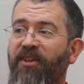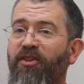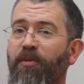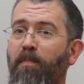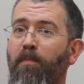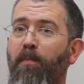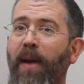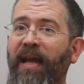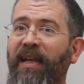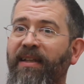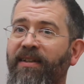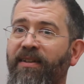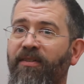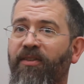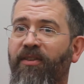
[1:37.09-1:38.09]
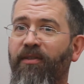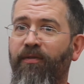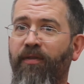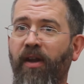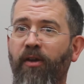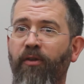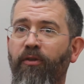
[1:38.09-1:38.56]
to balance the
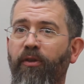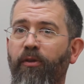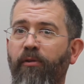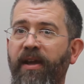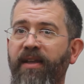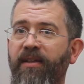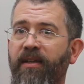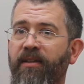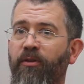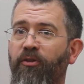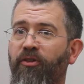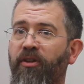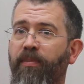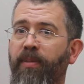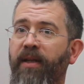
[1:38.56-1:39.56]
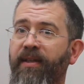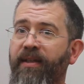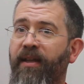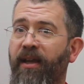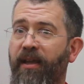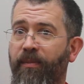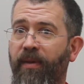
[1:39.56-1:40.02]
flow through the radiator, which is a bloody
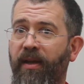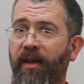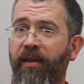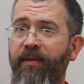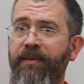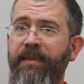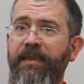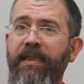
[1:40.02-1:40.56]
nightmare.